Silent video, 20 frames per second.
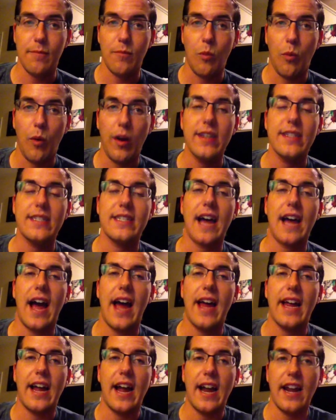Once
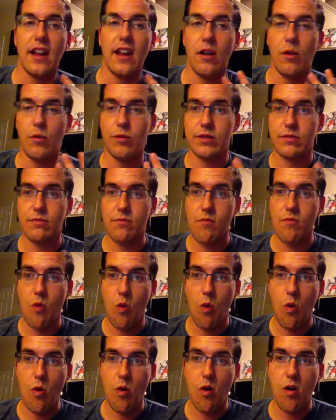I kind of was
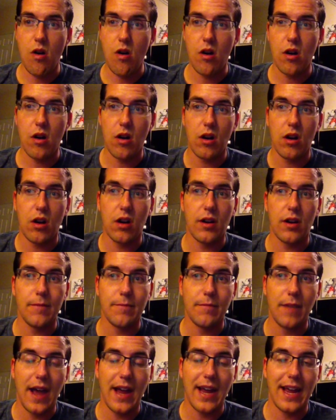more,
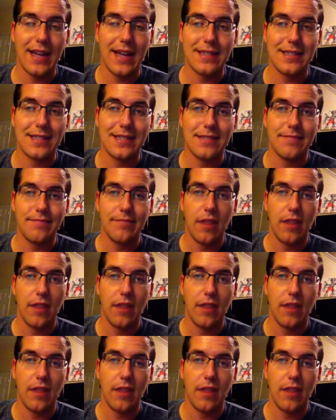I guess,